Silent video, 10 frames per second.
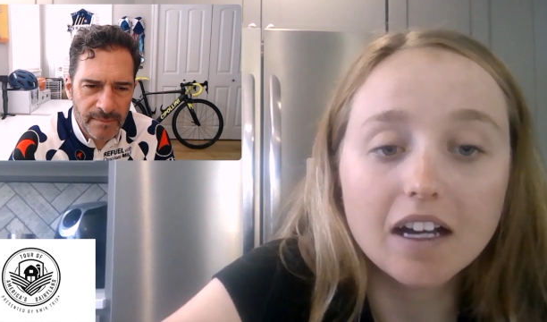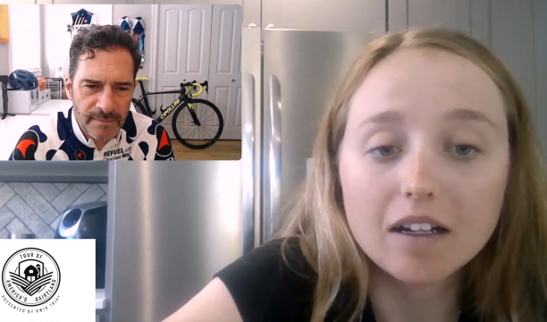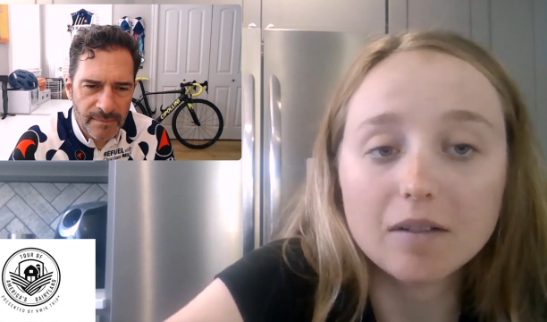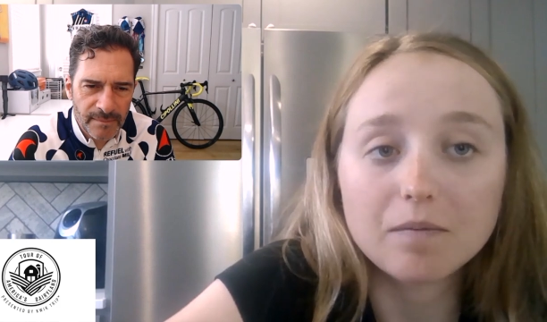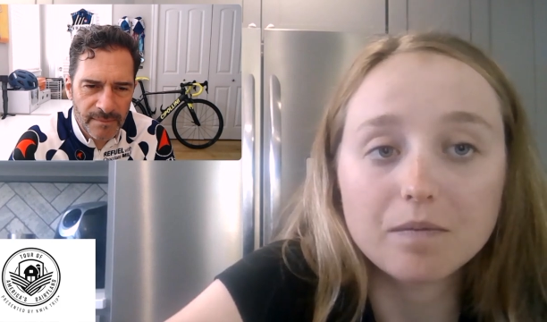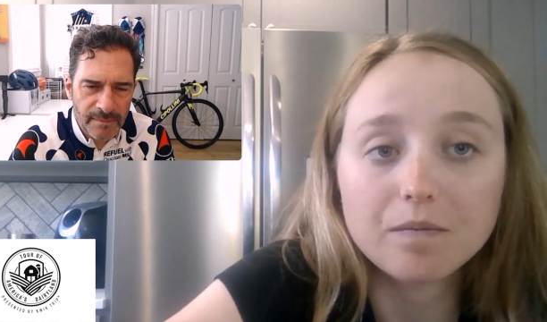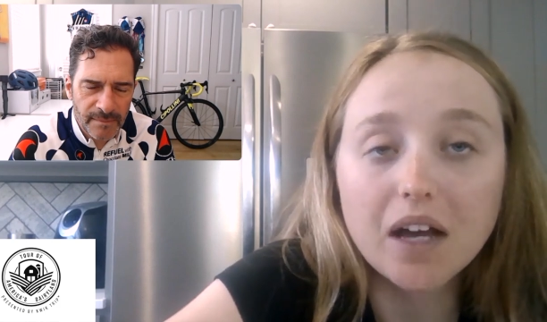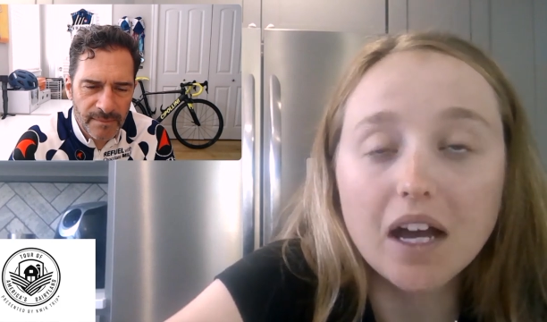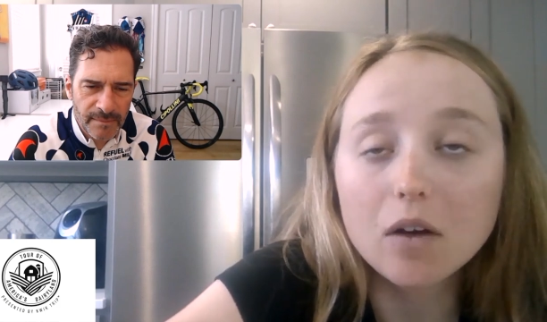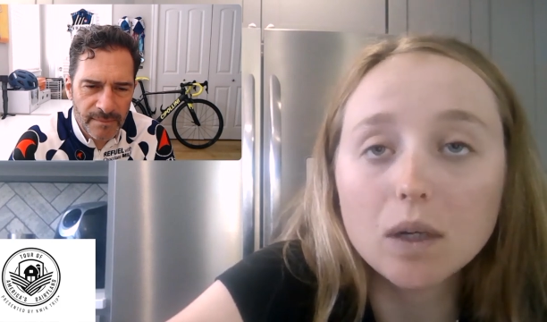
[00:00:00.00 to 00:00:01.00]

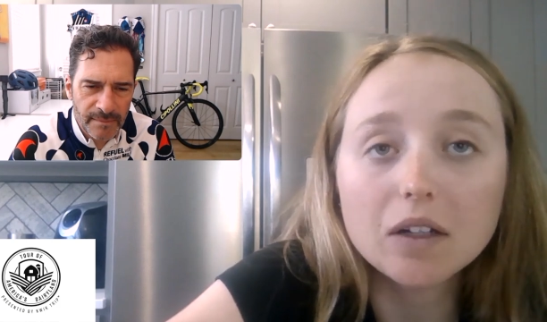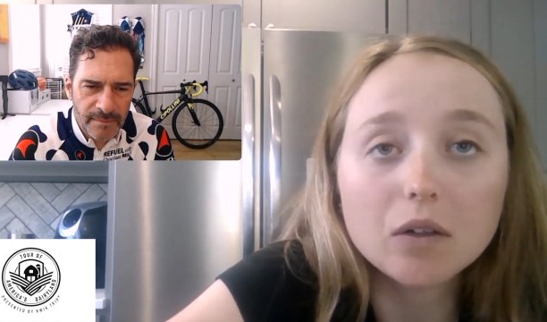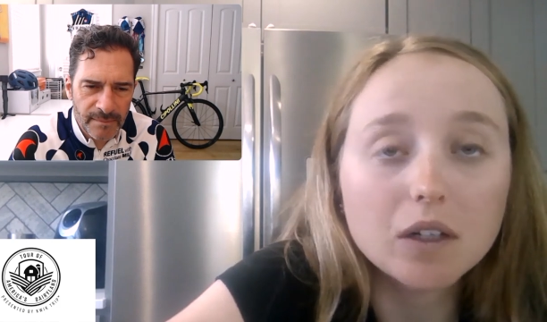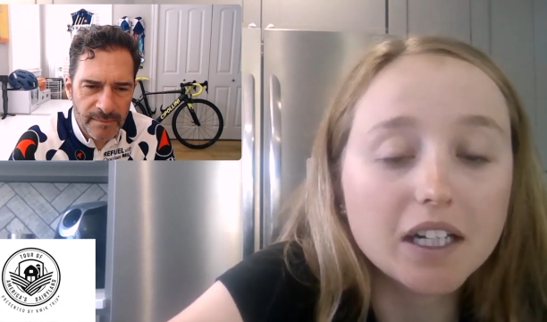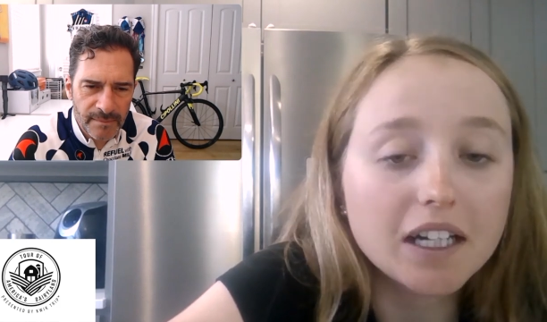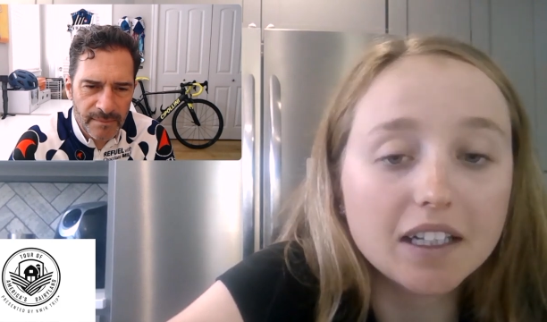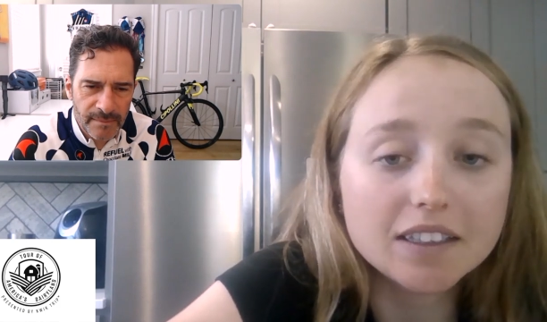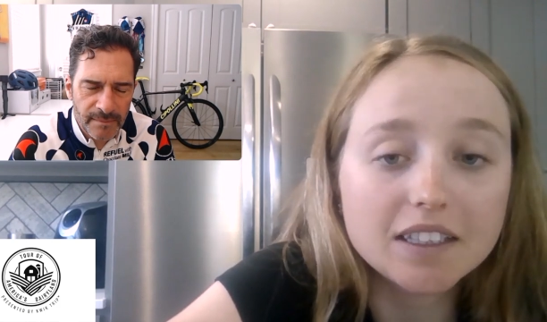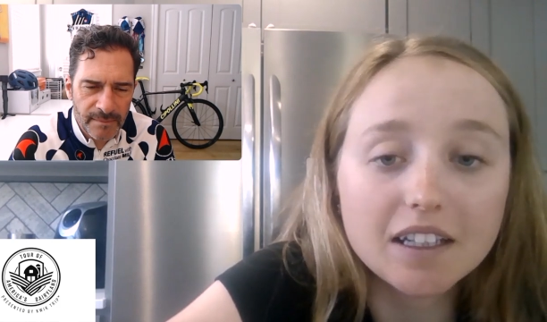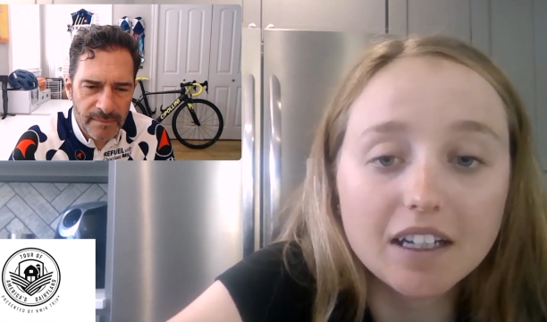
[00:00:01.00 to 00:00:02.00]
Speaker 1: how well
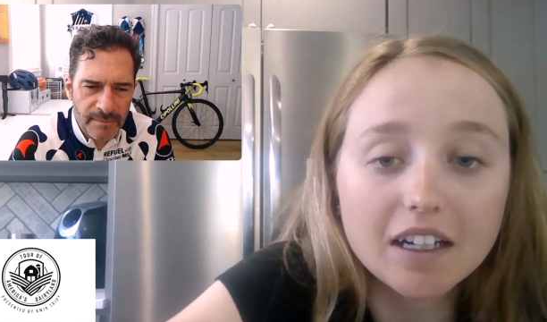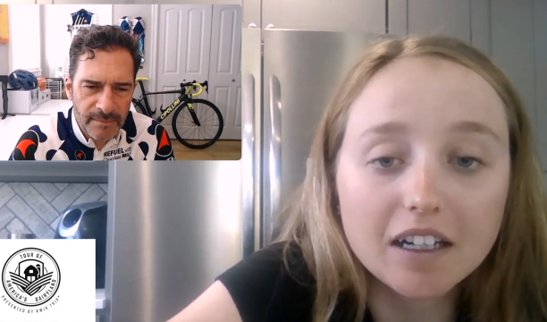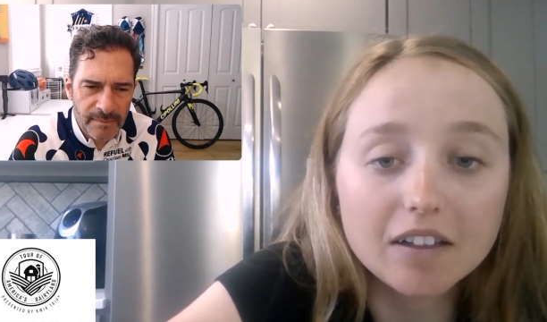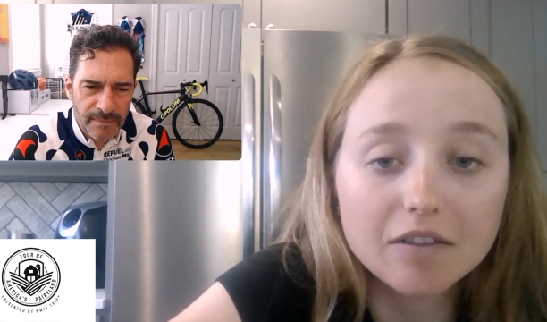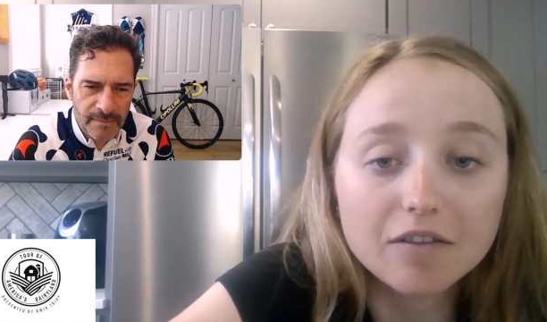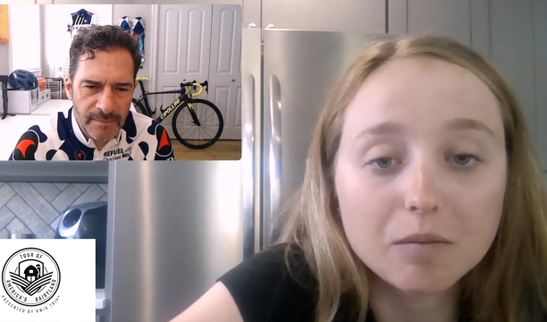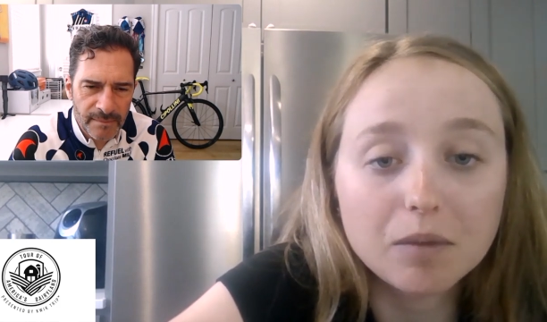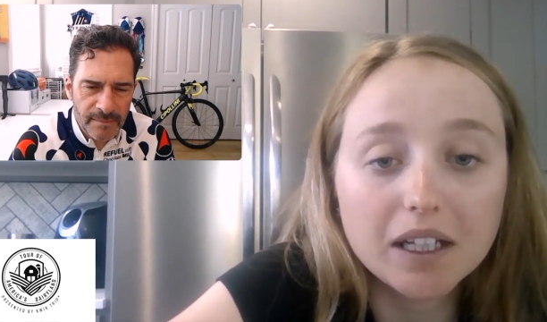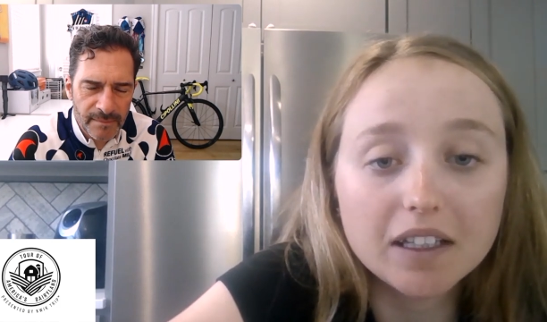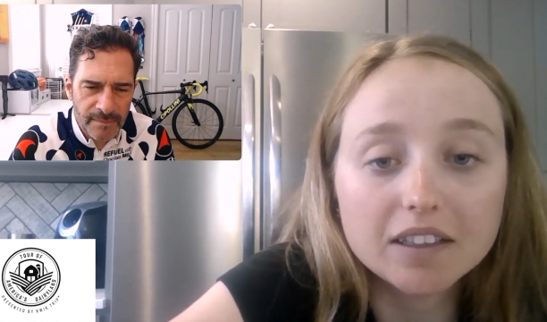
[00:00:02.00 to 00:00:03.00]
organized they are for
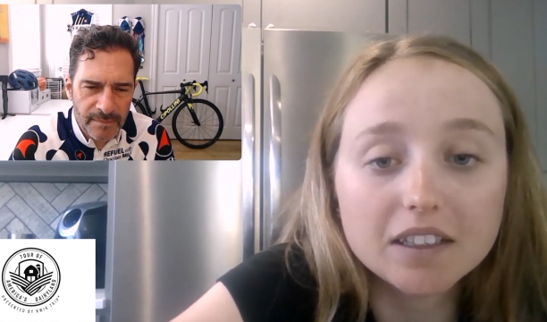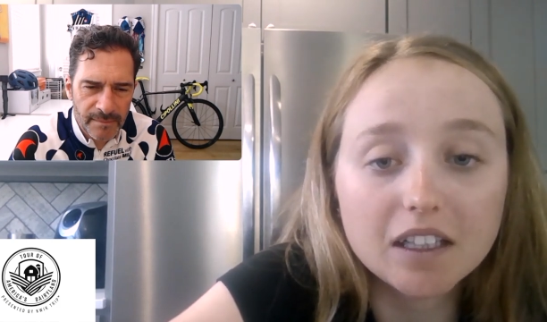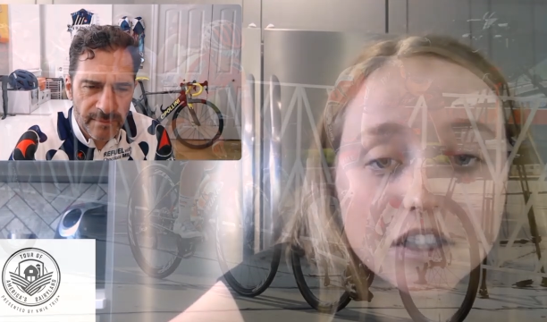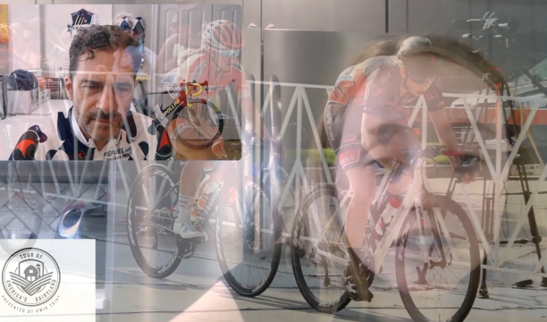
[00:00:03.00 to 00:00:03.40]
being such